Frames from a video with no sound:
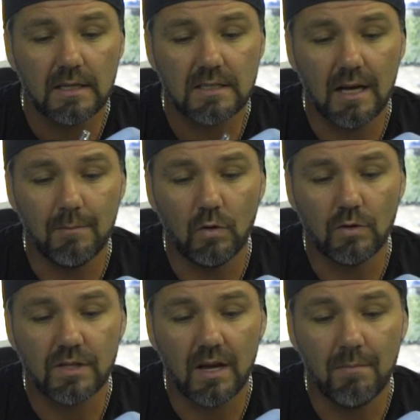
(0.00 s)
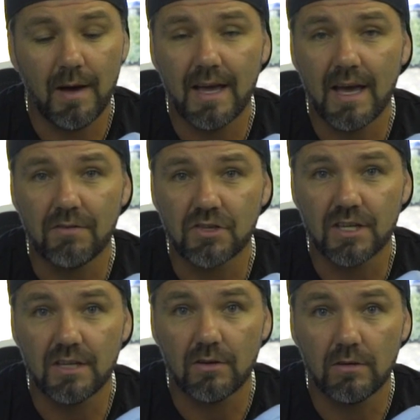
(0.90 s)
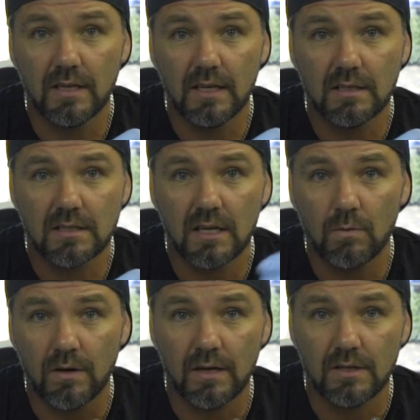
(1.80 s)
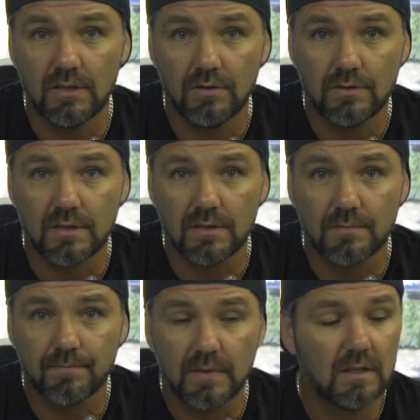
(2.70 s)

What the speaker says: Some also may have a sheath on there, so you won't need to use this.